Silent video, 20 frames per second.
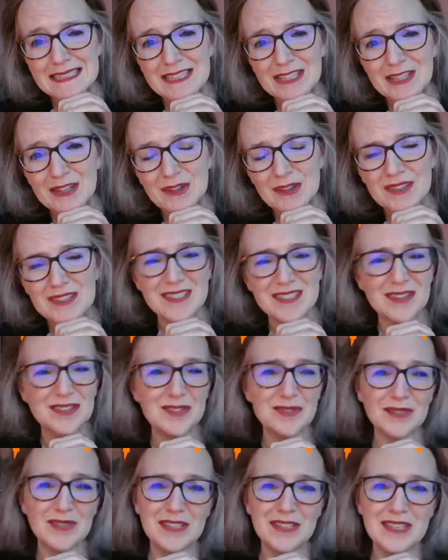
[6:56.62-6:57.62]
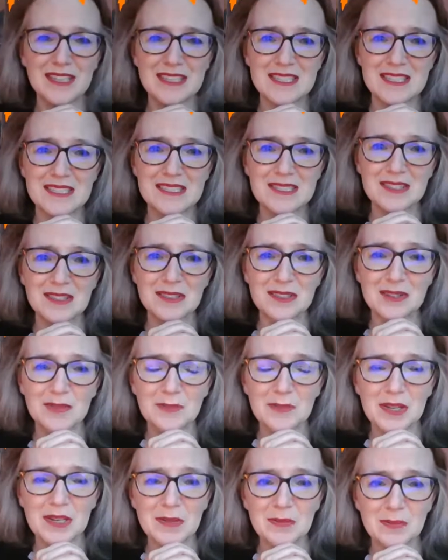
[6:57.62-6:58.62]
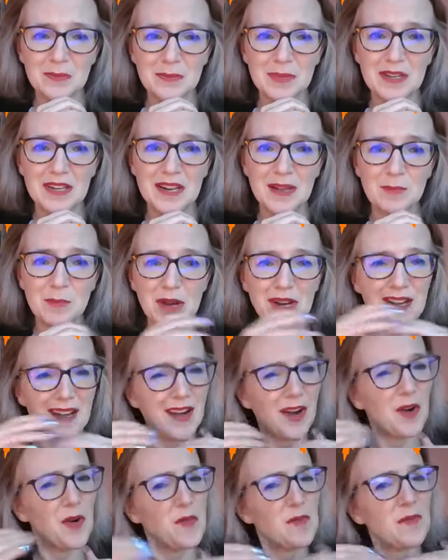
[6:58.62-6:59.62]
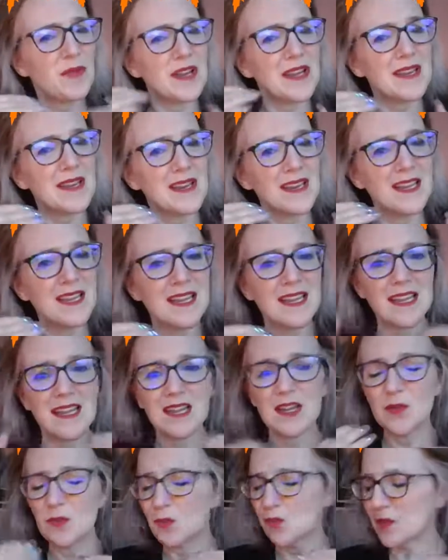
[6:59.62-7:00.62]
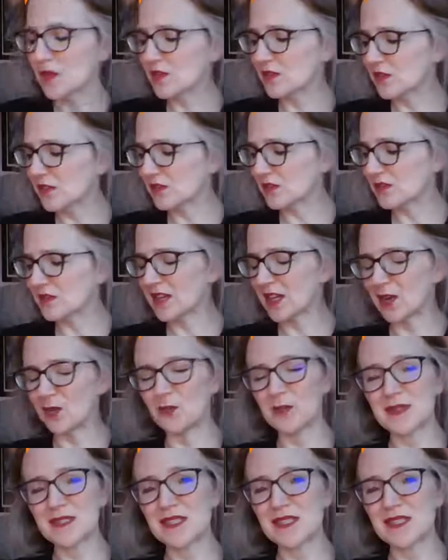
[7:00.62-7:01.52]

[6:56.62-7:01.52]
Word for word: I know that sounds really egotistical of me, but I'm hoping it will help